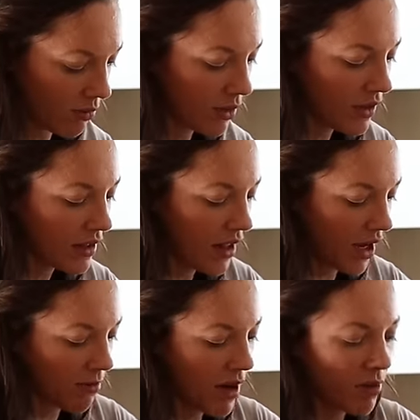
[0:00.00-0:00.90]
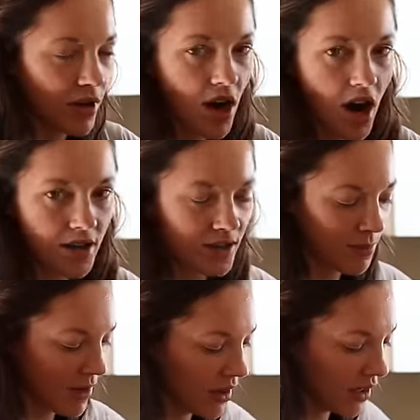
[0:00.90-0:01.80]
I really like my ricotta
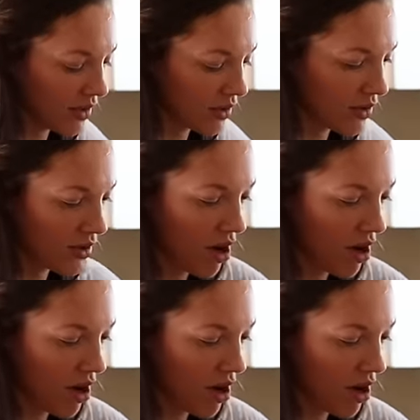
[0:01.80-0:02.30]
to be nice and